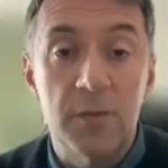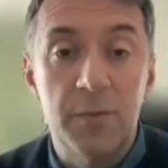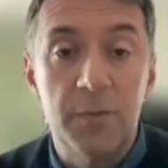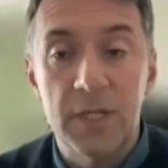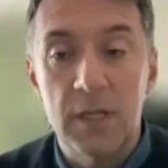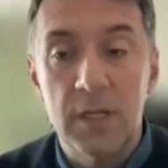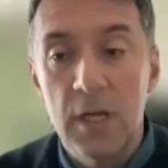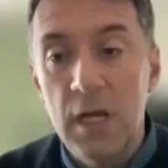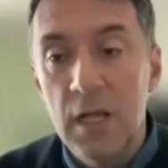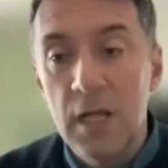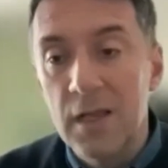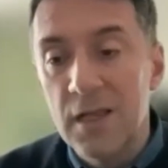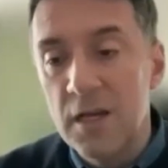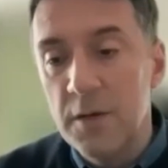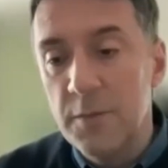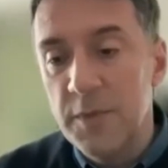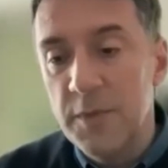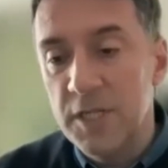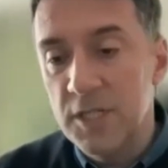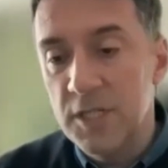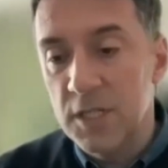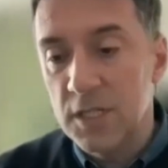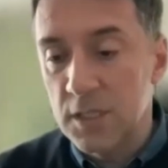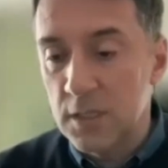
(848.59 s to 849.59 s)
But let me
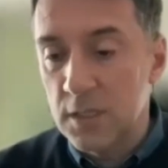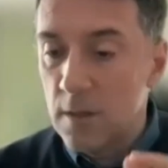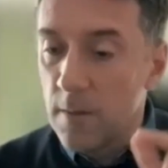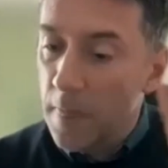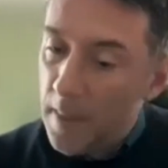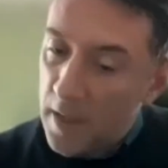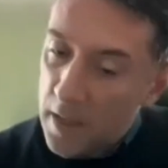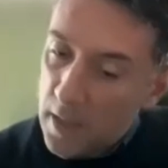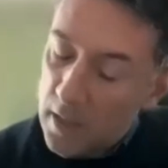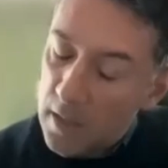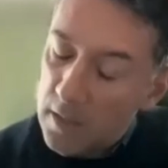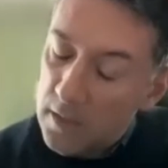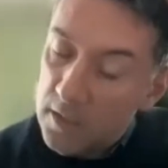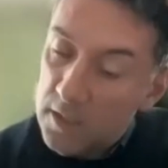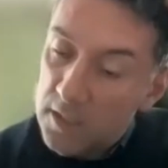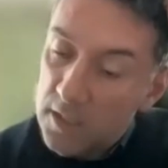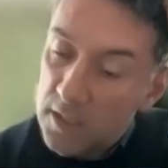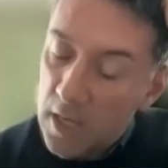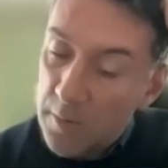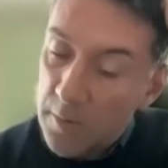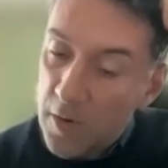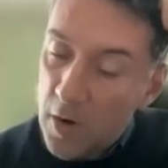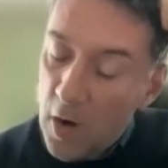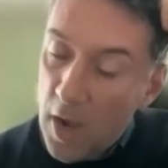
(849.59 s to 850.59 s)
just
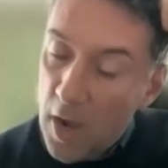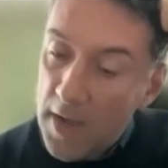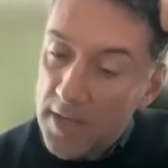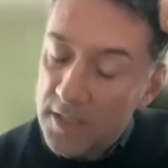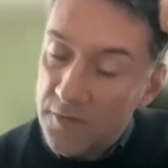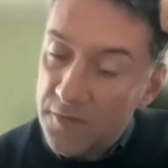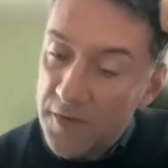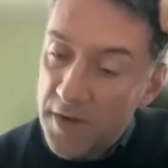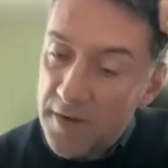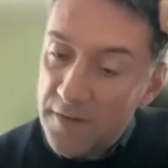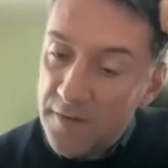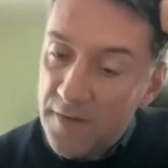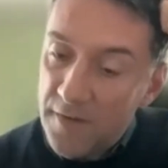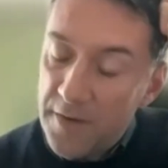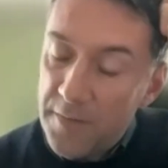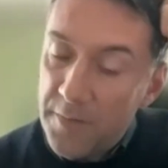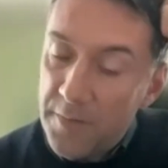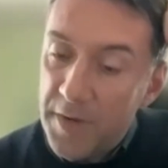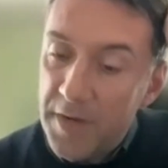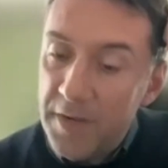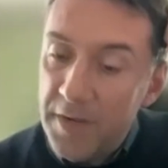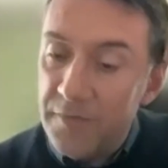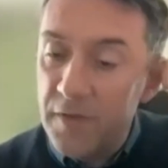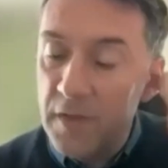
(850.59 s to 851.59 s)
summarize very
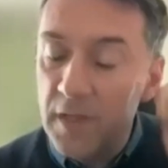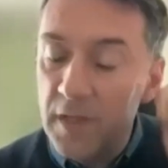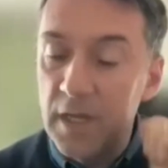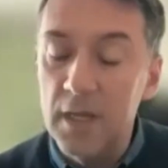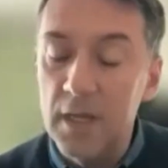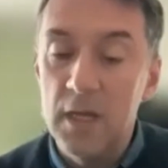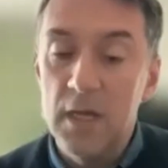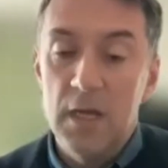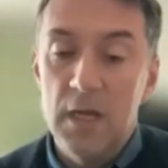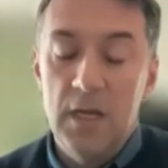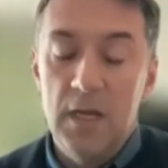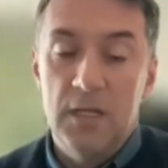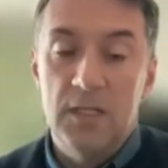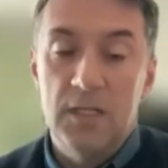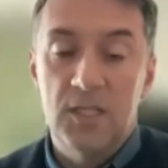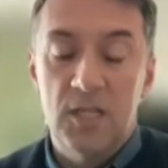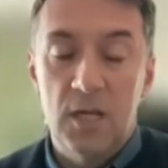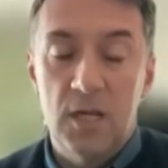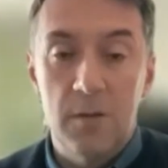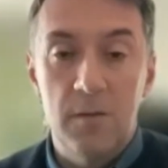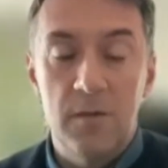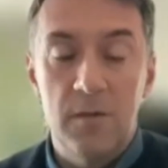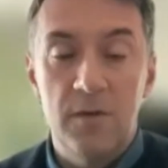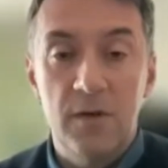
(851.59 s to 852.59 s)
briefly
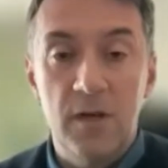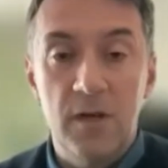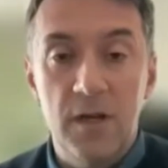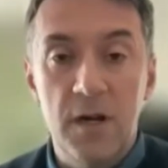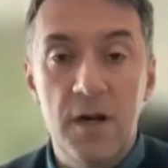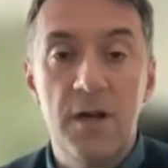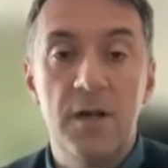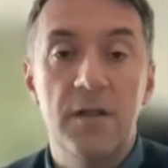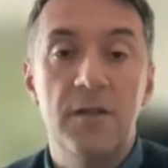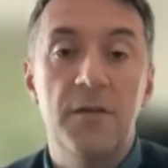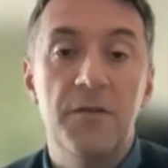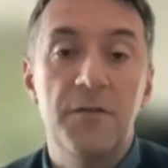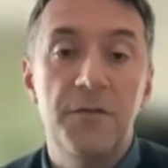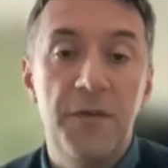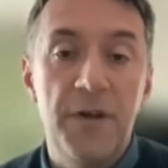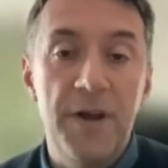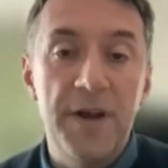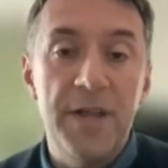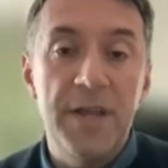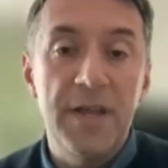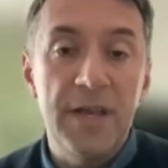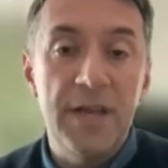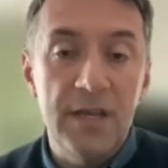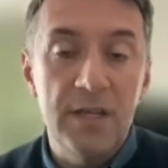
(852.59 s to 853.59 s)
some current
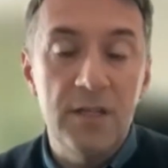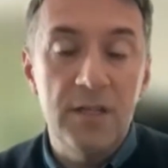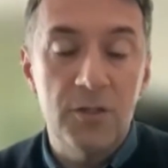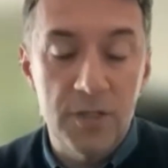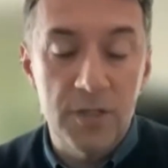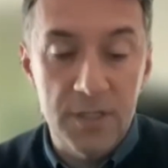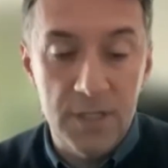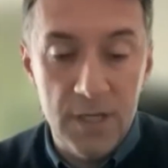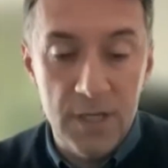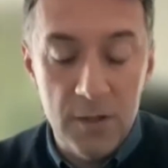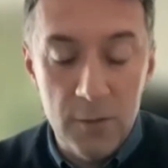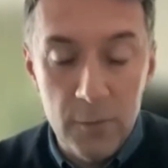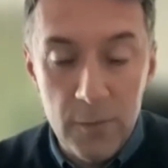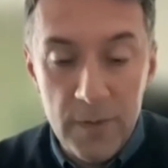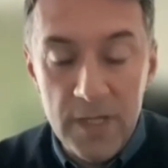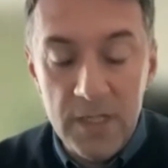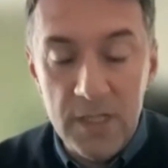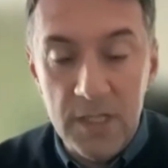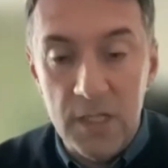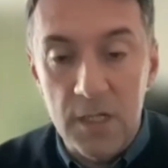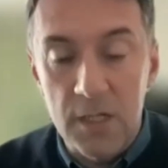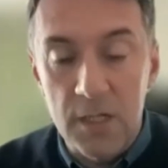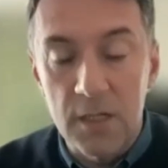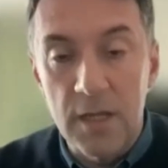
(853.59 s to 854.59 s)
very interesting
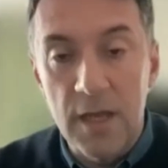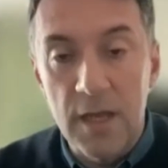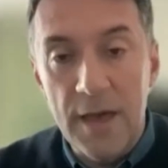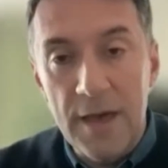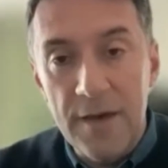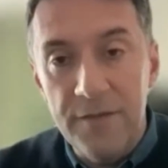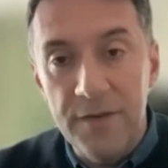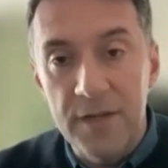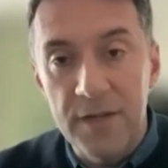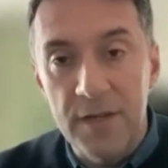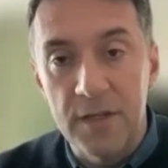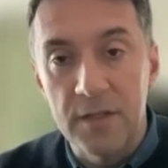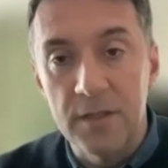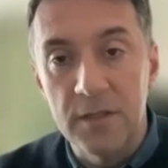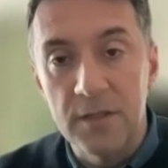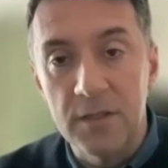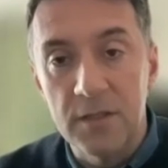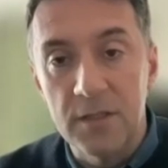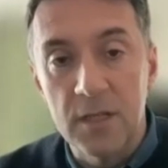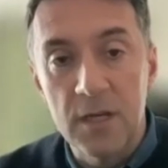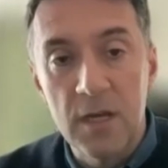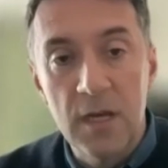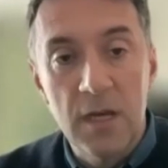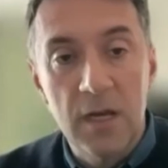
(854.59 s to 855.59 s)
recent
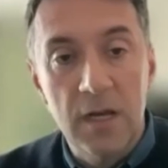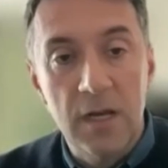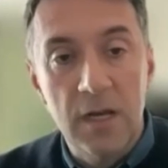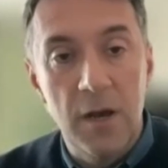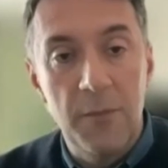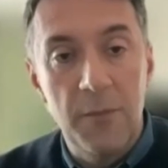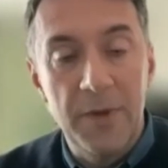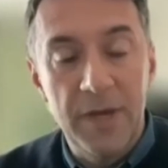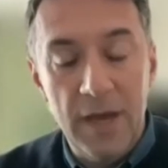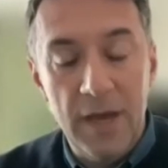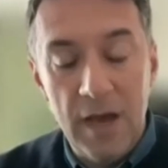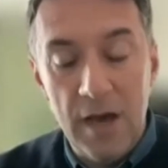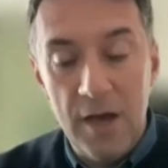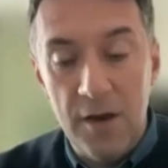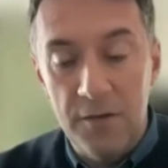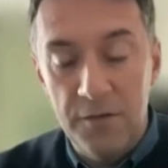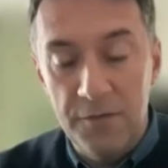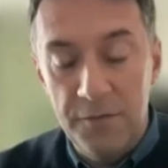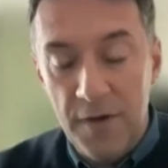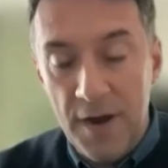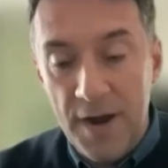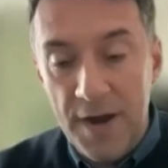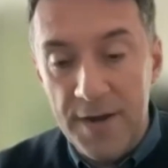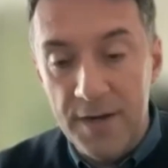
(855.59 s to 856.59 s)
evidence coming out of
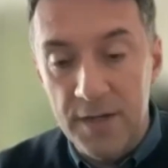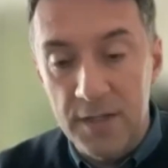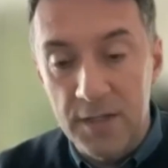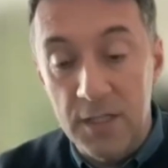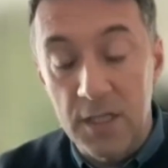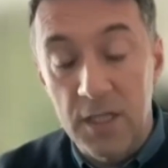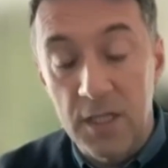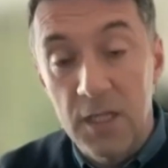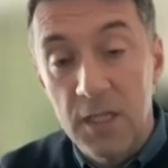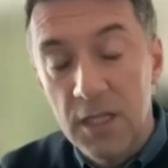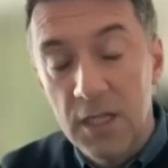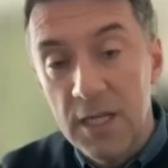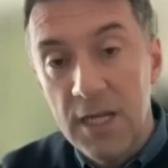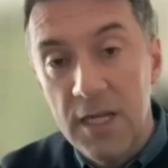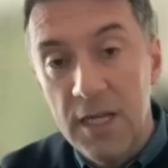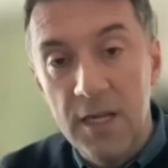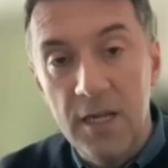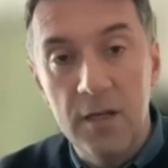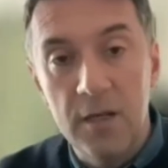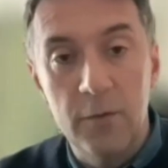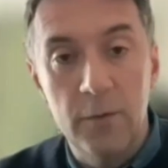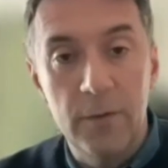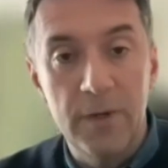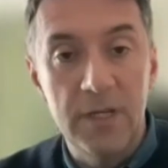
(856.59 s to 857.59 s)
various
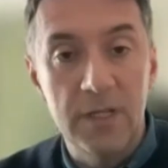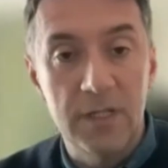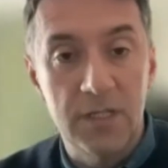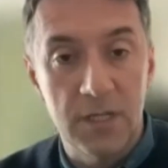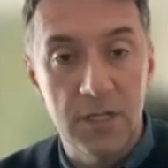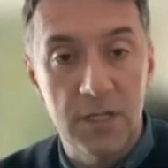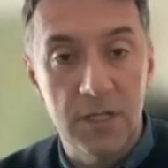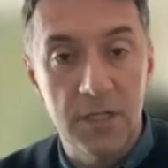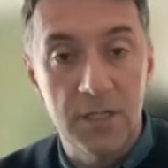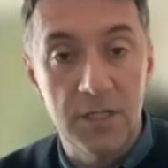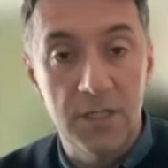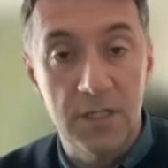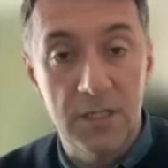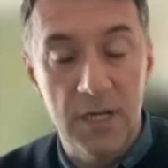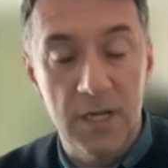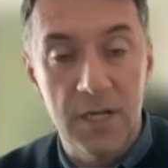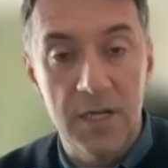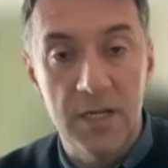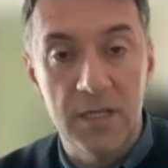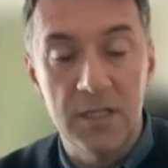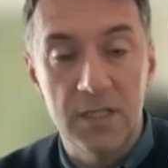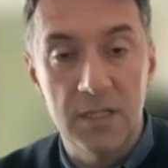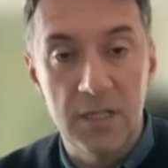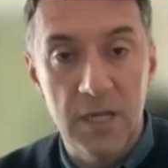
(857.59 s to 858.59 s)
leading research
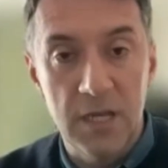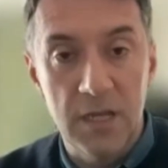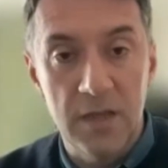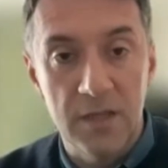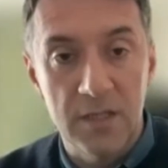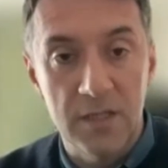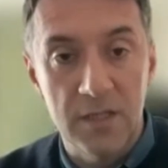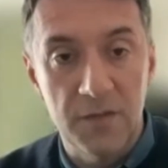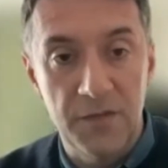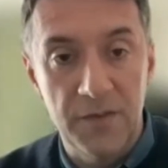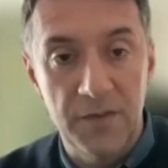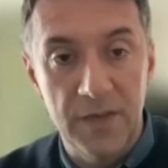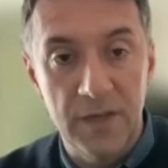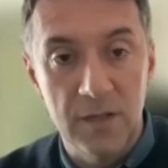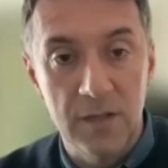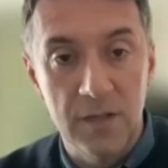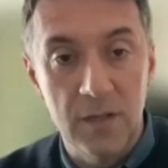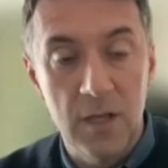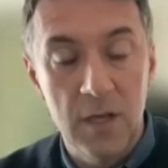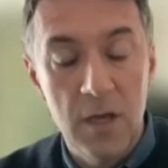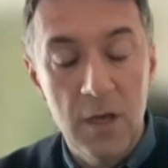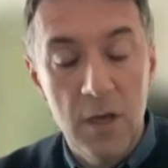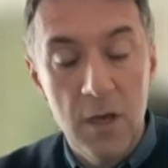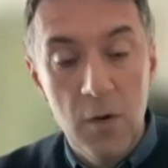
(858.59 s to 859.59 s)
studies in this field.